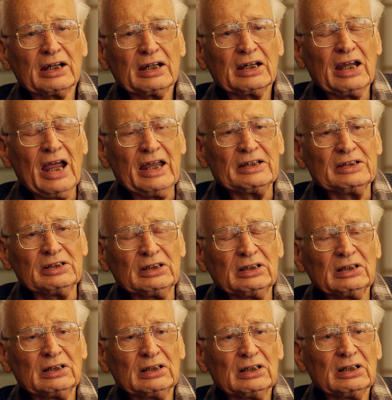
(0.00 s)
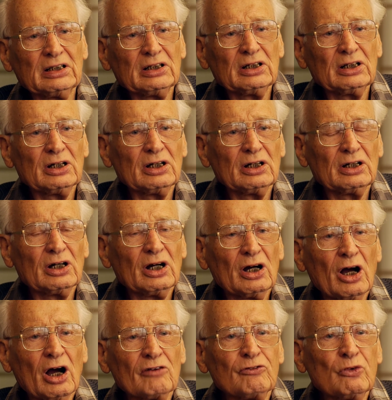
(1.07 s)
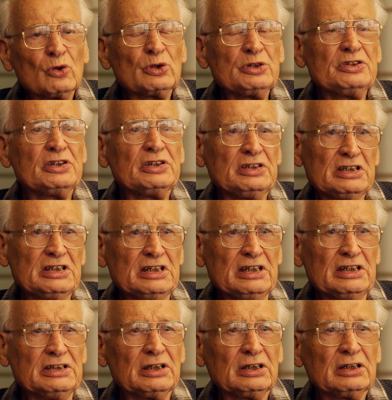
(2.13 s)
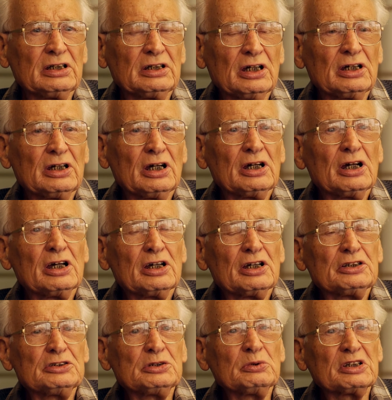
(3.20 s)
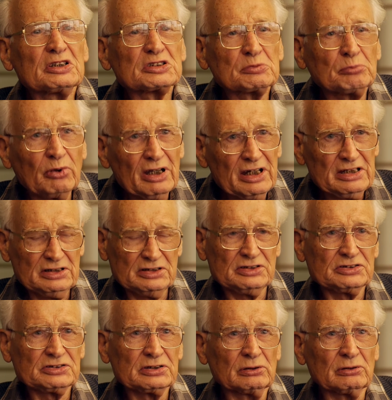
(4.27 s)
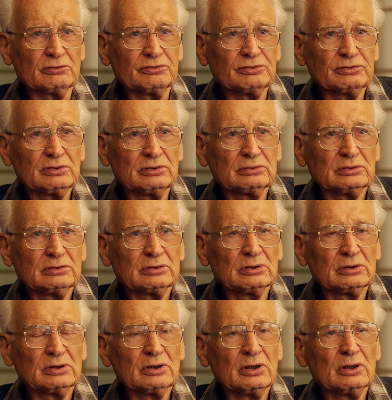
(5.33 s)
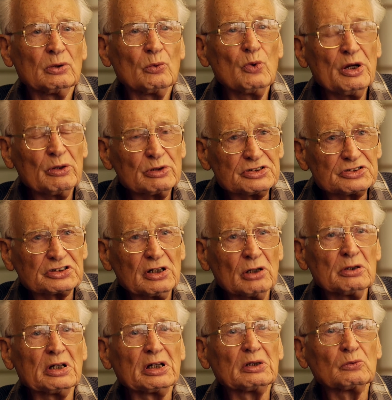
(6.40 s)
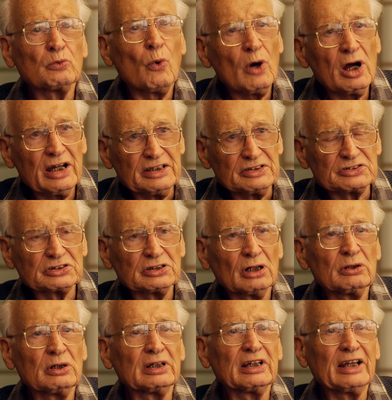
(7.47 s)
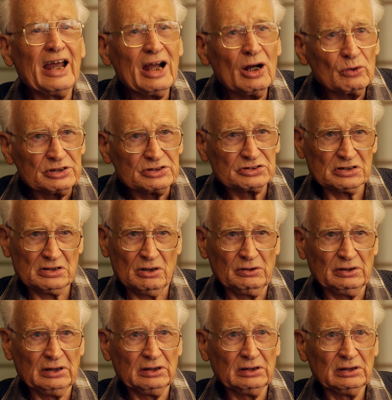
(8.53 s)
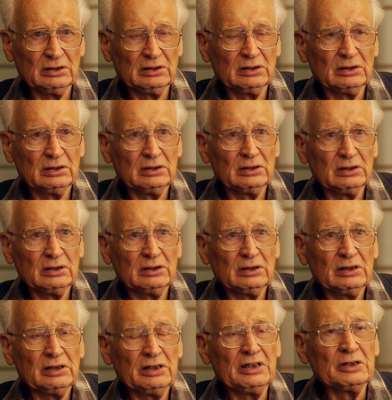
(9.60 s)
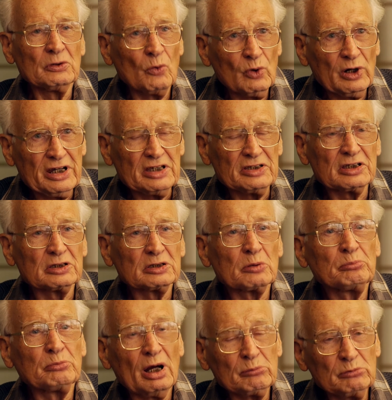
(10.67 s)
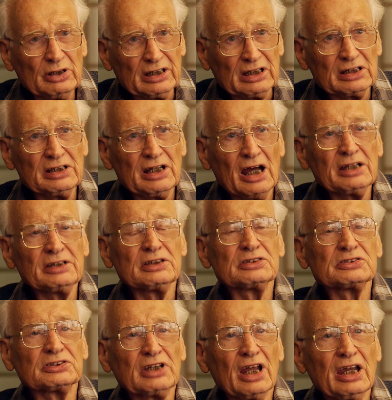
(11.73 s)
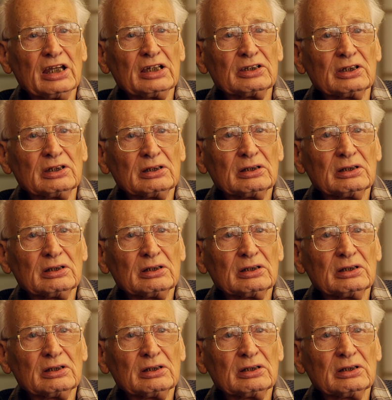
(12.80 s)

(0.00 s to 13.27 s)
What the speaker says: can avoid the need to explain itself, where it's going and why it's going and how it's going, in a way that the public can understand